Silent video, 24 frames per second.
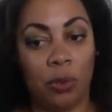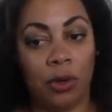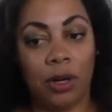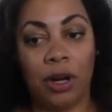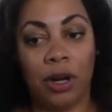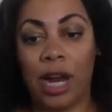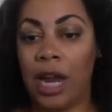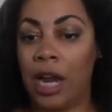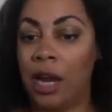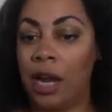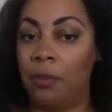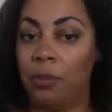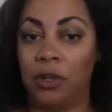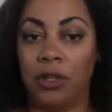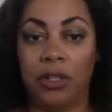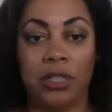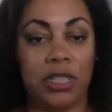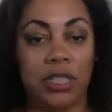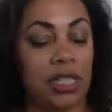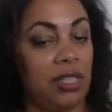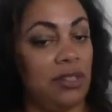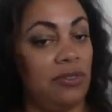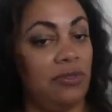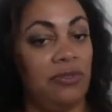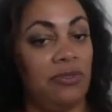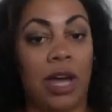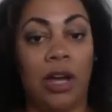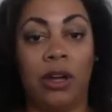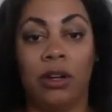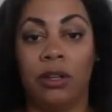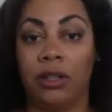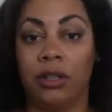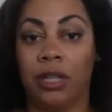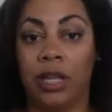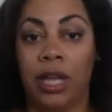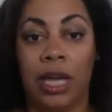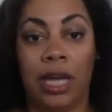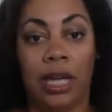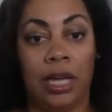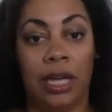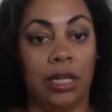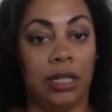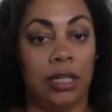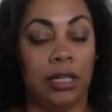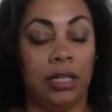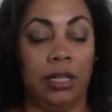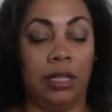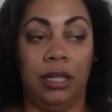where April just felt
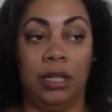like,